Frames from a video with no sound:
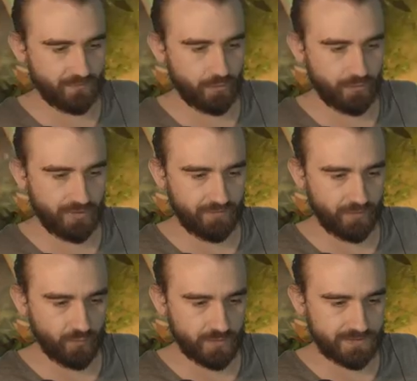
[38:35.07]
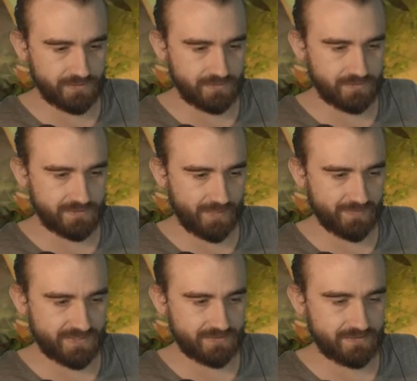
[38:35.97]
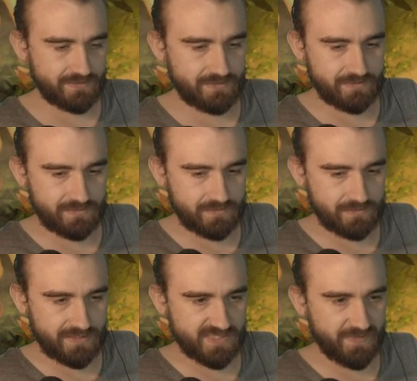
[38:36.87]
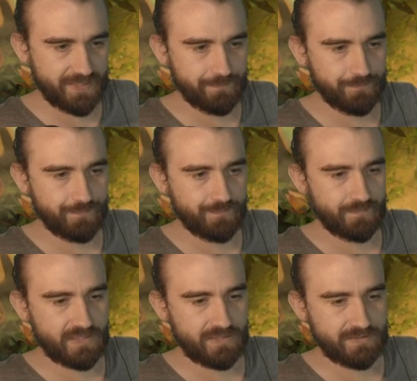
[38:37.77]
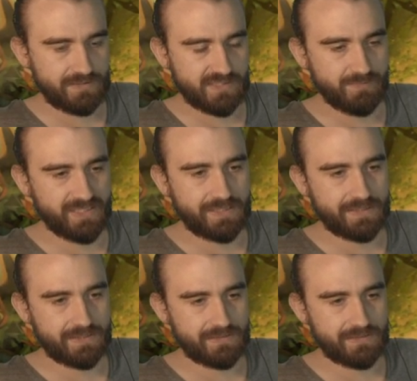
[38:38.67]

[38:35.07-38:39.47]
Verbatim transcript: from Graveyard if you want. Up. Smack him. Spinning.